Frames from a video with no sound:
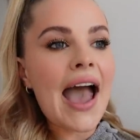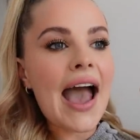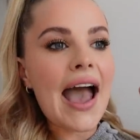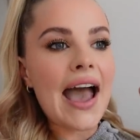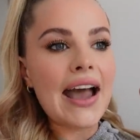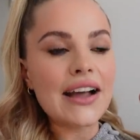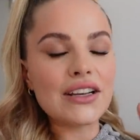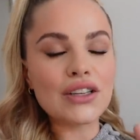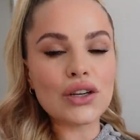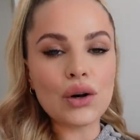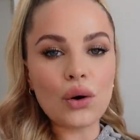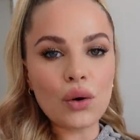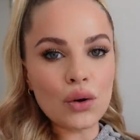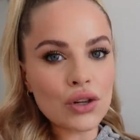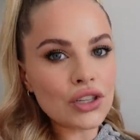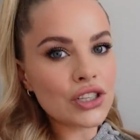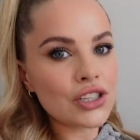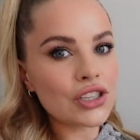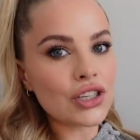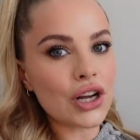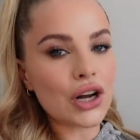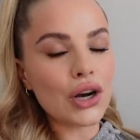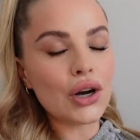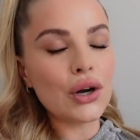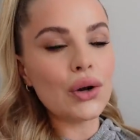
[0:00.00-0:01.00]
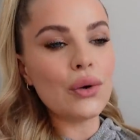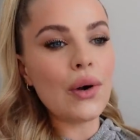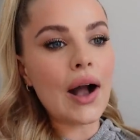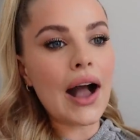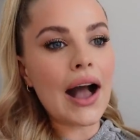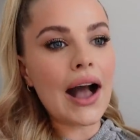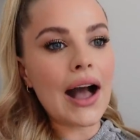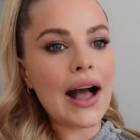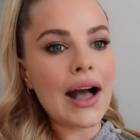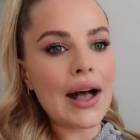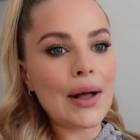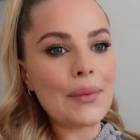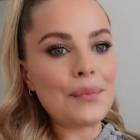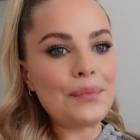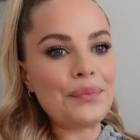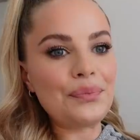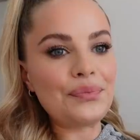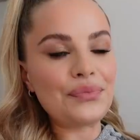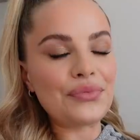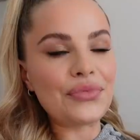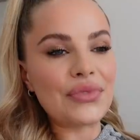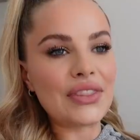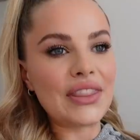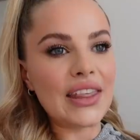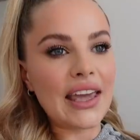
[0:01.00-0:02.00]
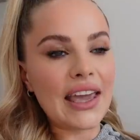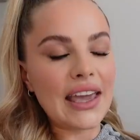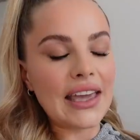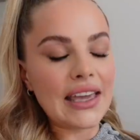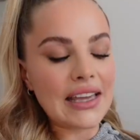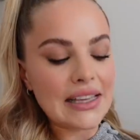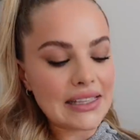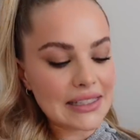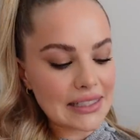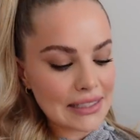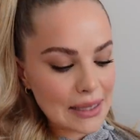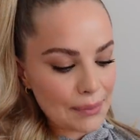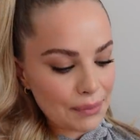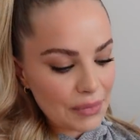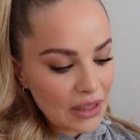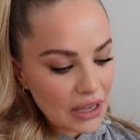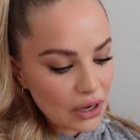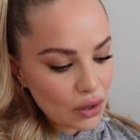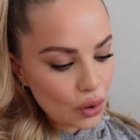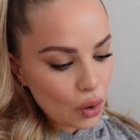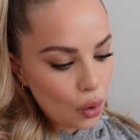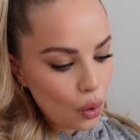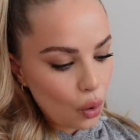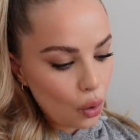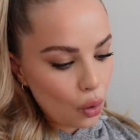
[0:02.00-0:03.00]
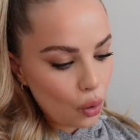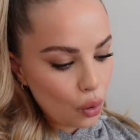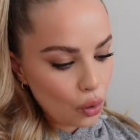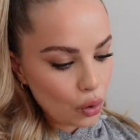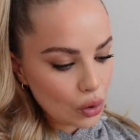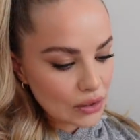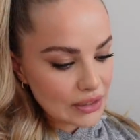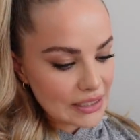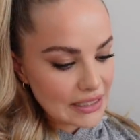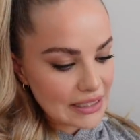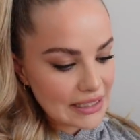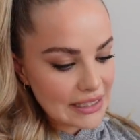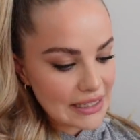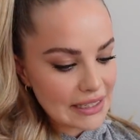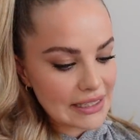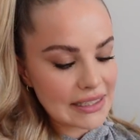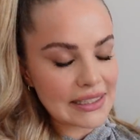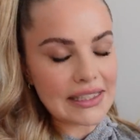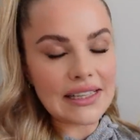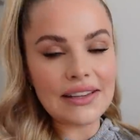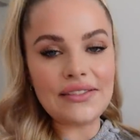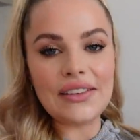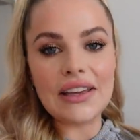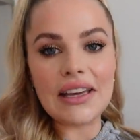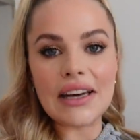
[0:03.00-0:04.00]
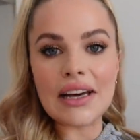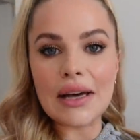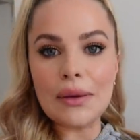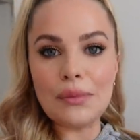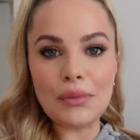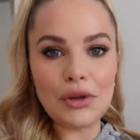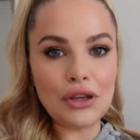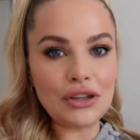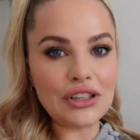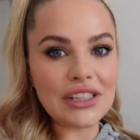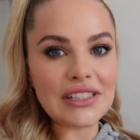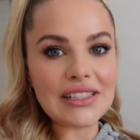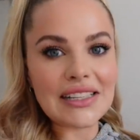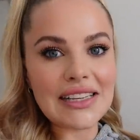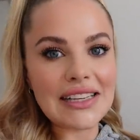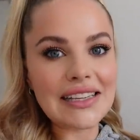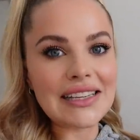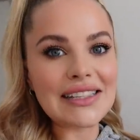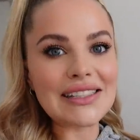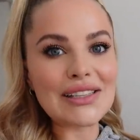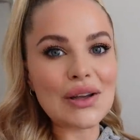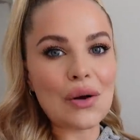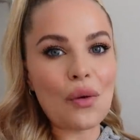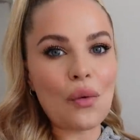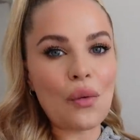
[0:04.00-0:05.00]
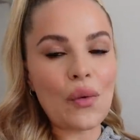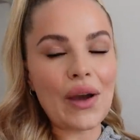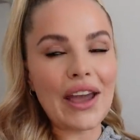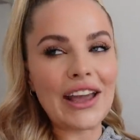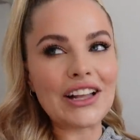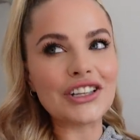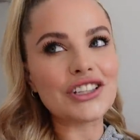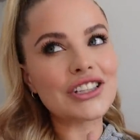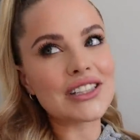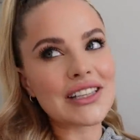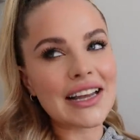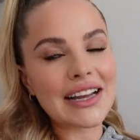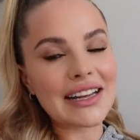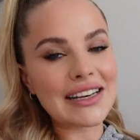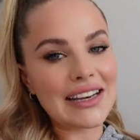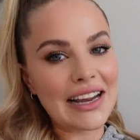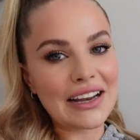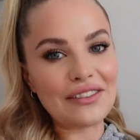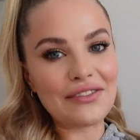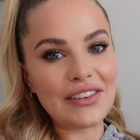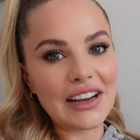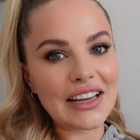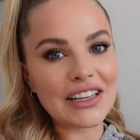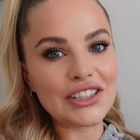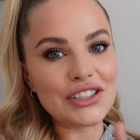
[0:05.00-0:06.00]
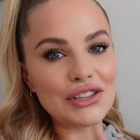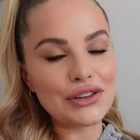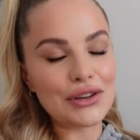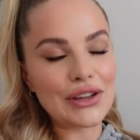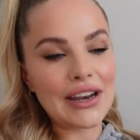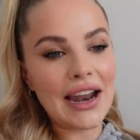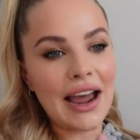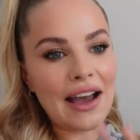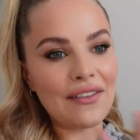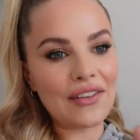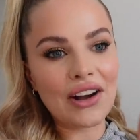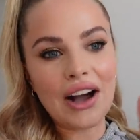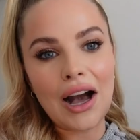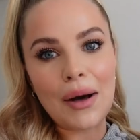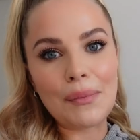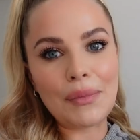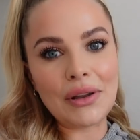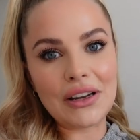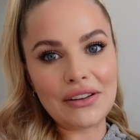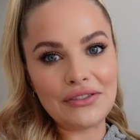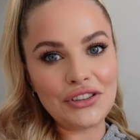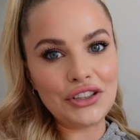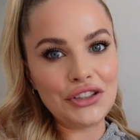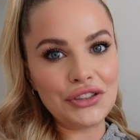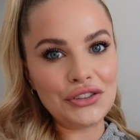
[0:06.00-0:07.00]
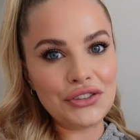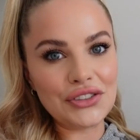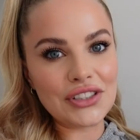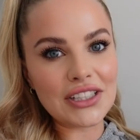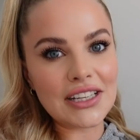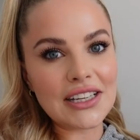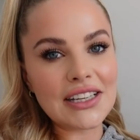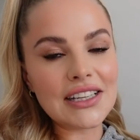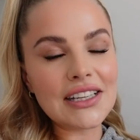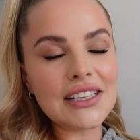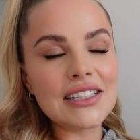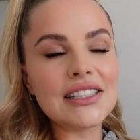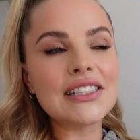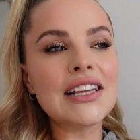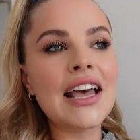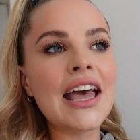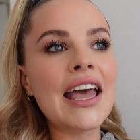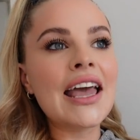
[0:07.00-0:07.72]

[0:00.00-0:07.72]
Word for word: And also, um, there is something called D S T V Communities, where just like Netflix, you can have a couple of users.